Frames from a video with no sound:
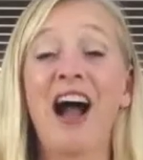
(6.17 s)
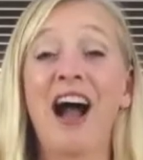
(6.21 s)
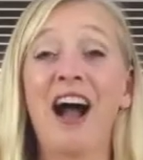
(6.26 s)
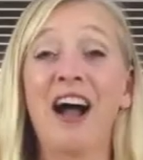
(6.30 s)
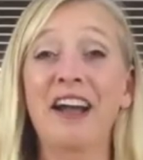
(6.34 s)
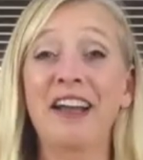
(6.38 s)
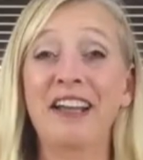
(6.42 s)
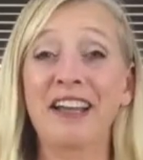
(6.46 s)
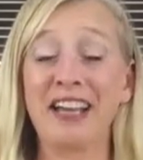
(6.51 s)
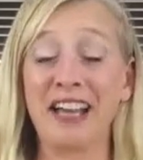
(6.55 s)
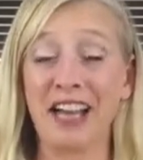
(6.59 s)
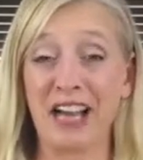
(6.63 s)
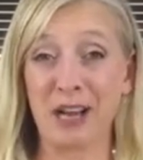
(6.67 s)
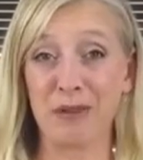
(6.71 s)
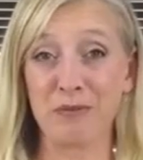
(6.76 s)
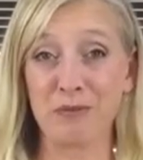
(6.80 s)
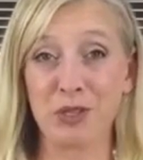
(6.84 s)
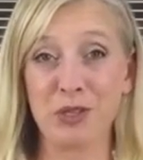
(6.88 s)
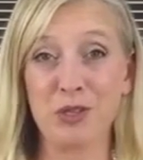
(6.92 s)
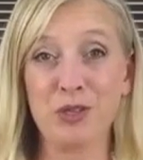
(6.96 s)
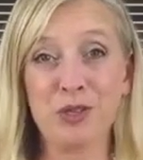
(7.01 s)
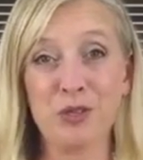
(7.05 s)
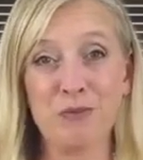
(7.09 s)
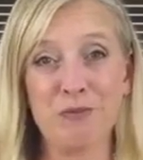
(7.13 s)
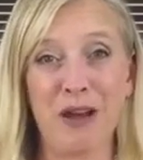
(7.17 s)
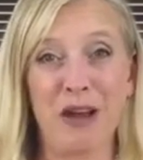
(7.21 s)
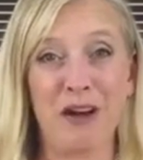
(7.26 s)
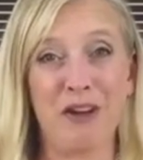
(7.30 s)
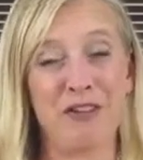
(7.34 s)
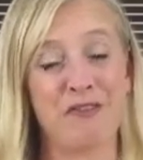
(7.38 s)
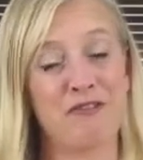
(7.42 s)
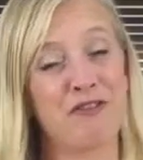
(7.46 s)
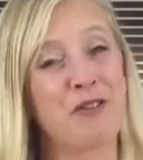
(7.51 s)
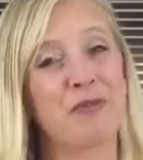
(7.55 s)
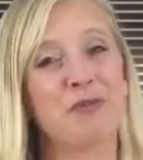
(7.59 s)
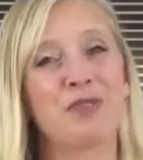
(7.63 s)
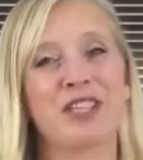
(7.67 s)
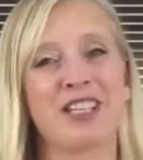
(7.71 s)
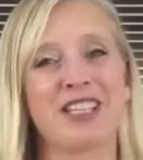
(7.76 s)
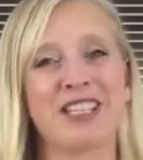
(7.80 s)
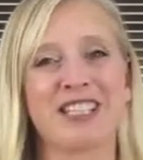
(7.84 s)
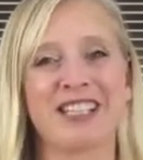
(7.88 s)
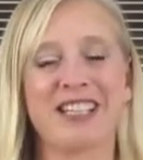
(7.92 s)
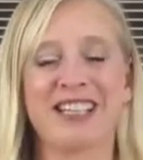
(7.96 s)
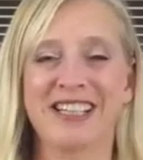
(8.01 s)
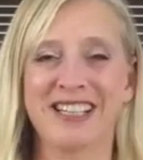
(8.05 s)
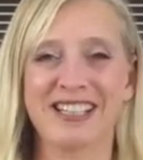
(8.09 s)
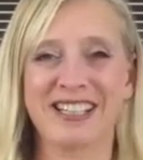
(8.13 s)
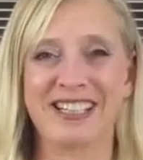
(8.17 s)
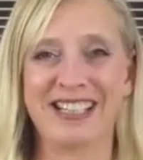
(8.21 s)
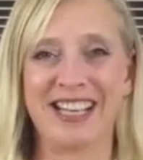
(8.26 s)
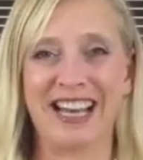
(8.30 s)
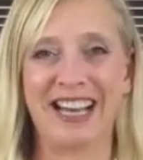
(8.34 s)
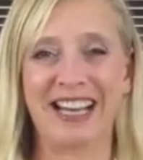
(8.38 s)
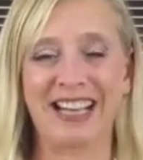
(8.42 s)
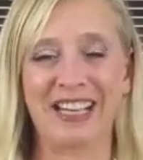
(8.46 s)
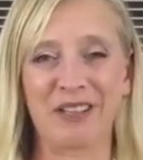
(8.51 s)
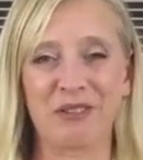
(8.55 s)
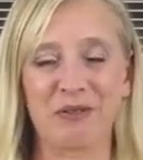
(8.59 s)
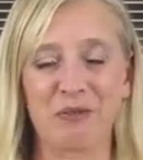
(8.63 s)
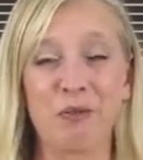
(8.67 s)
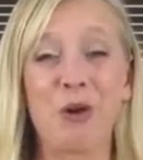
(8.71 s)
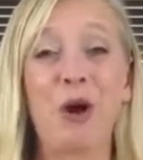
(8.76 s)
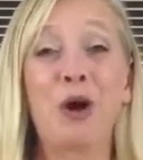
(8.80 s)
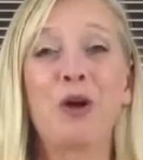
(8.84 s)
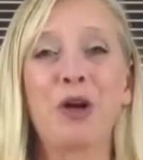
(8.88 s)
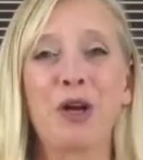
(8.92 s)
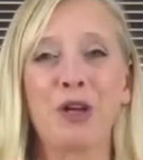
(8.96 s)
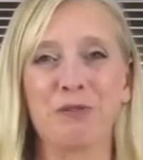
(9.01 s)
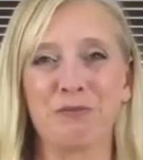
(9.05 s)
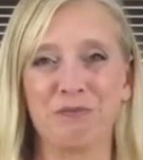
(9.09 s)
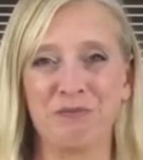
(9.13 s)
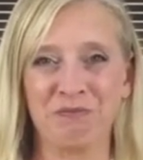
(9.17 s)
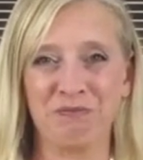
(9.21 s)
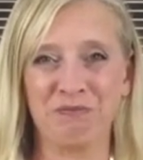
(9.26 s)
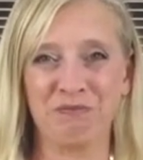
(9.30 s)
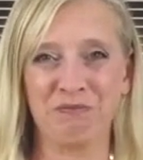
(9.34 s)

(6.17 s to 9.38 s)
Hi, I'm Susan Marot from Succeed at Selling. Welcome.